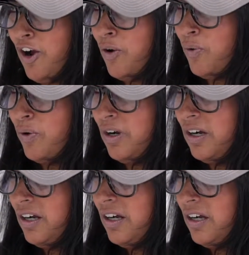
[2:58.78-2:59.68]
I
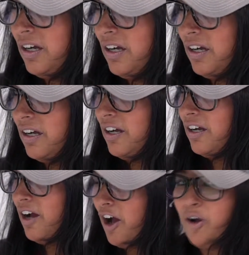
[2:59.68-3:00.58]
totally play hide and seek in a
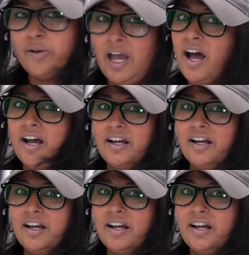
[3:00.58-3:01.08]
winery. Oh, yeah.